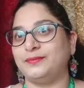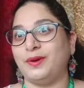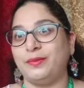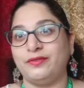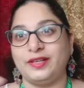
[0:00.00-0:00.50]

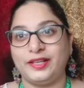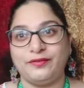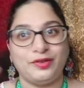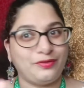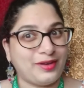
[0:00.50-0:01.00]
Mama will give
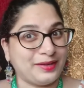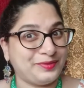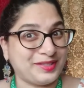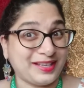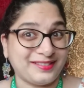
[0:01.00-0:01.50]
you five
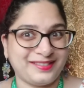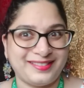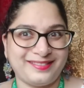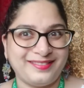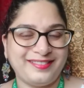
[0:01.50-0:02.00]
stars.
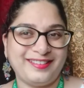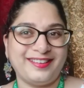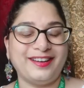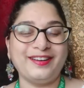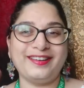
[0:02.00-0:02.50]

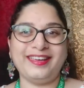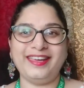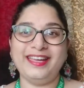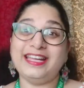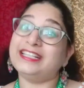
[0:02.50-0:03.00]
Okay,
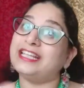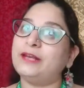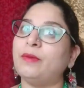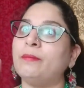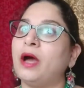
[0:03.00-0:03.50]
tell
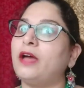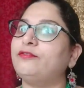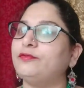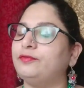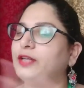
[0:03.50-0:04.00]
Mama
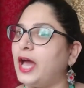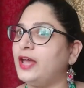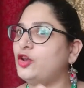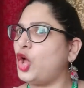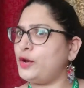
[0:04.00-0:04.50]
I've
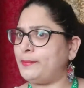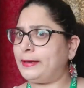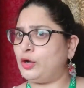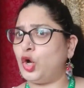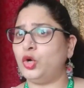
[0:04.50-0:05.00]
done on my
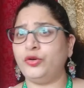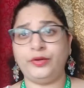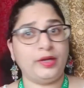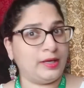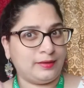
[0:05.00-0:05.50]
own.